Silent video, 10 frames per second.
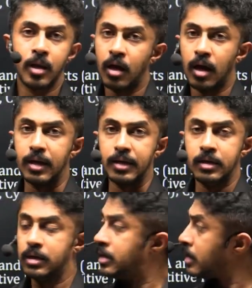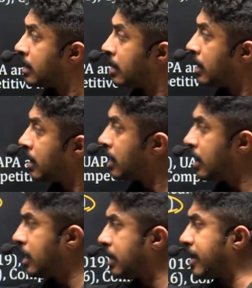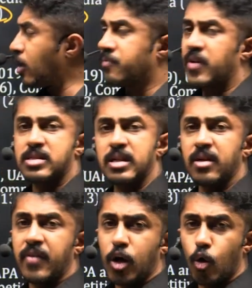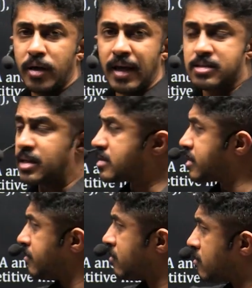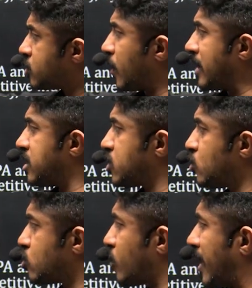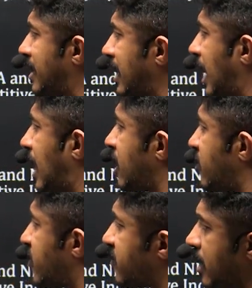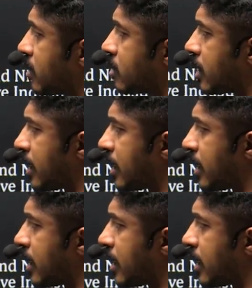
Clear? Then obviously the very old Naxalism, 22, 2018, 15, 13.